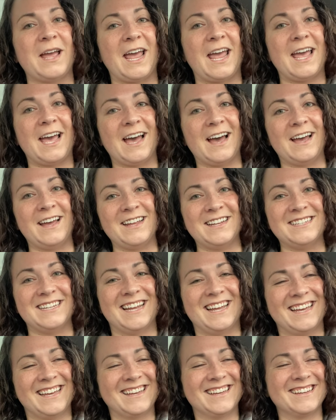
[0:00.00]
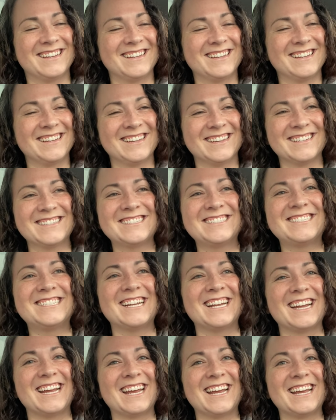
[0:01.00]
And
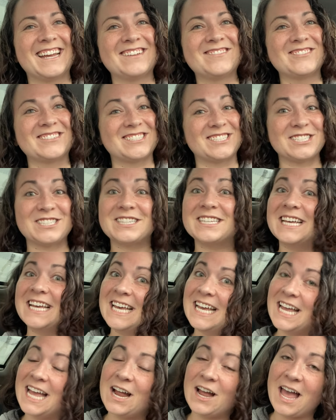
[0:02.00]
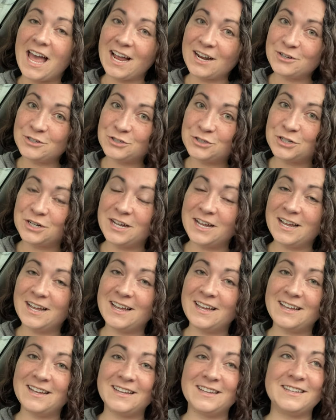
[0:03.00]
she was just
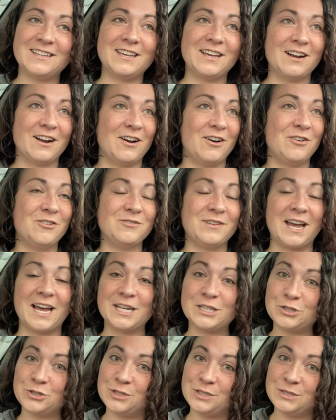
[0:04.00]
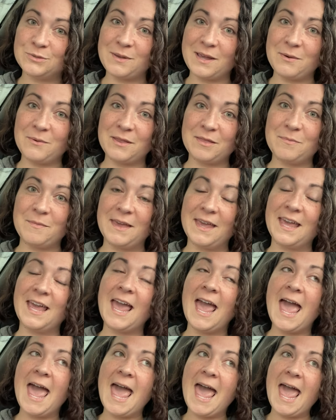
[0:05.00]
extra, you know, extra sweet with me,
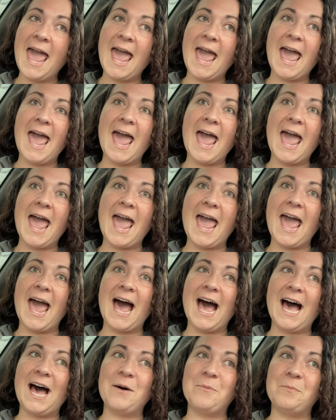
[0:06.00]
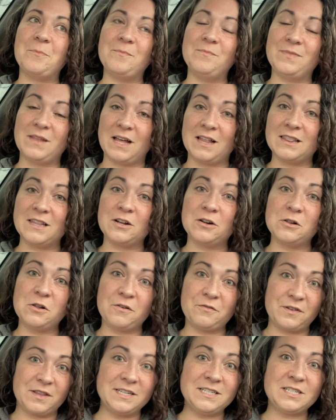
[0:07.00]
a, a little
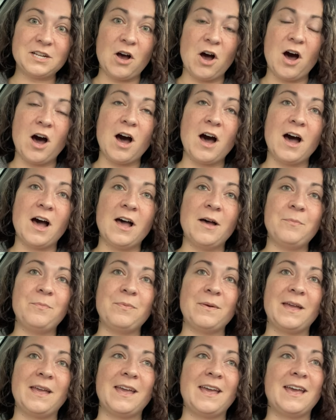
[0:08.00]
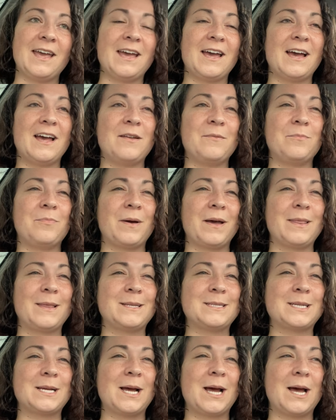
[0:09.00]
over the top. And by the
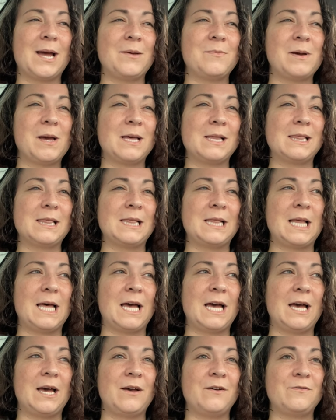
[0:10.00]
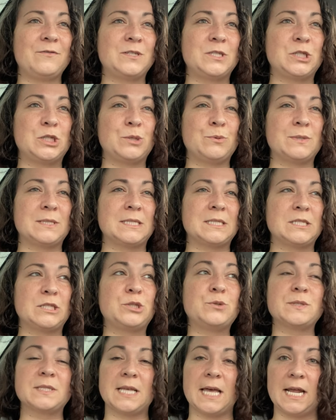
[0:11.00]
time I left, she was,
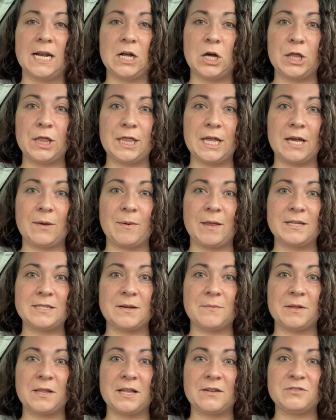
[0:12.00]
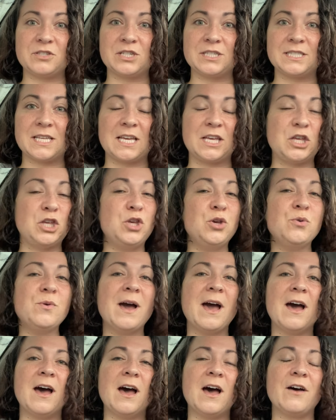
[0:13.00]
she was laying on thick. By the time I left, she's like, you
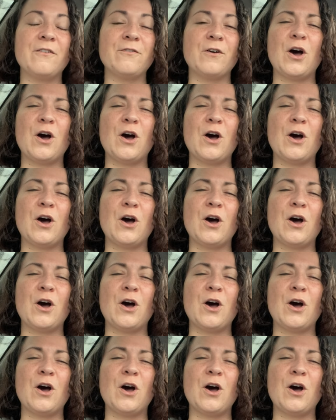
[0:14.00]
have